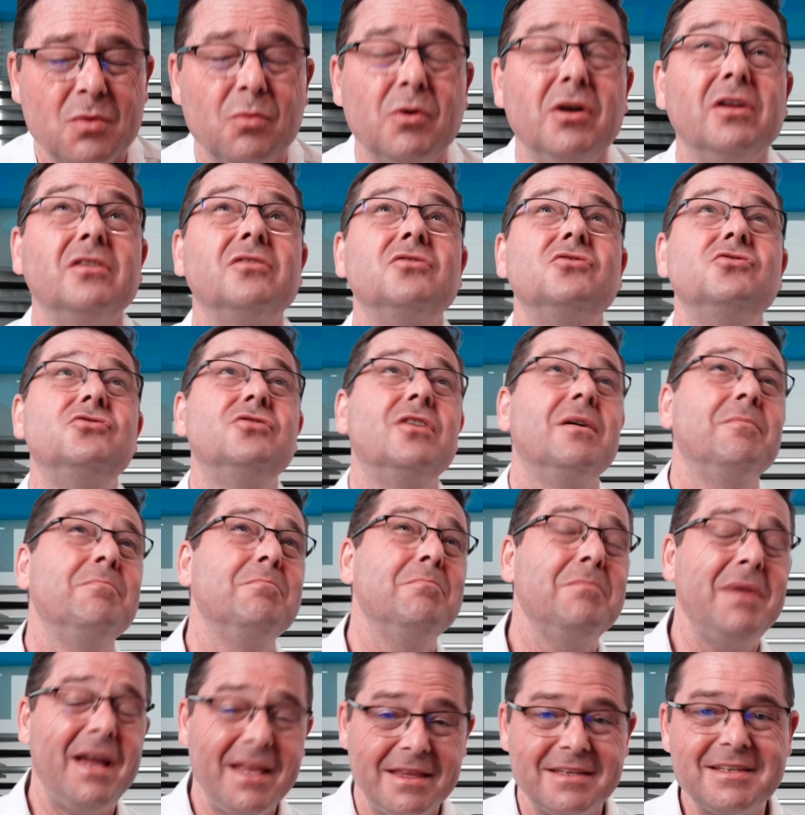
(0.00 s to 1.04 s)
world
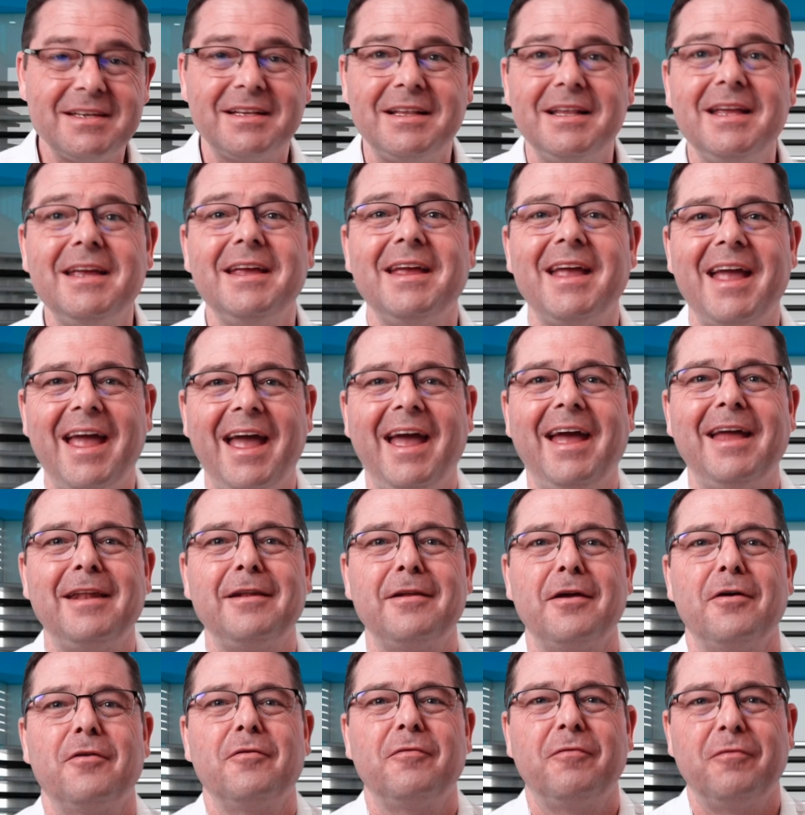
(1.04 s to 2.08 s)
dramatically
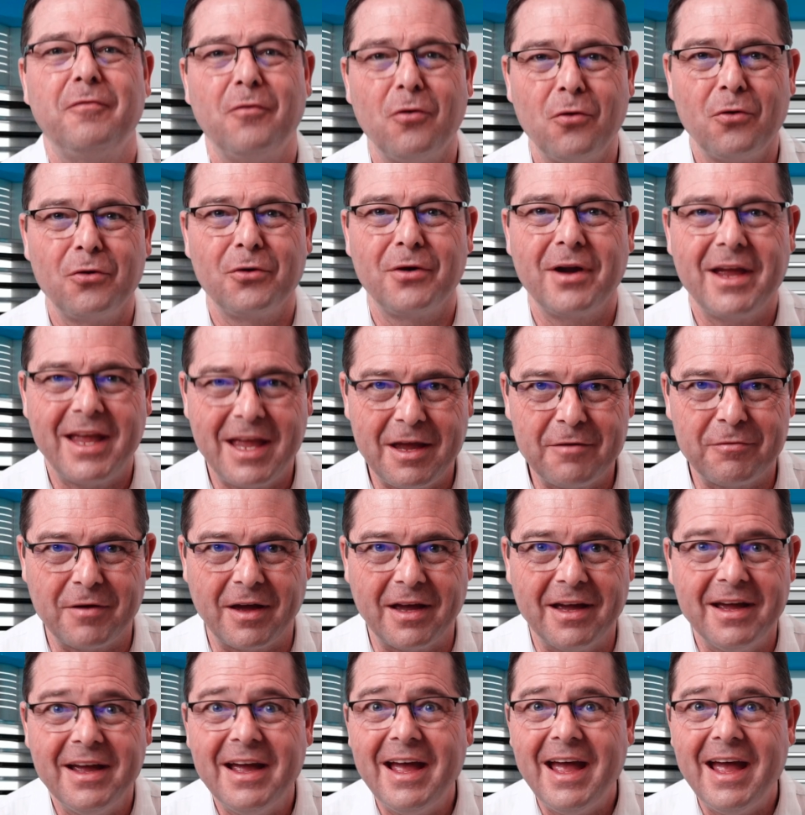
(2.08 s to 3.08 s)
and forever.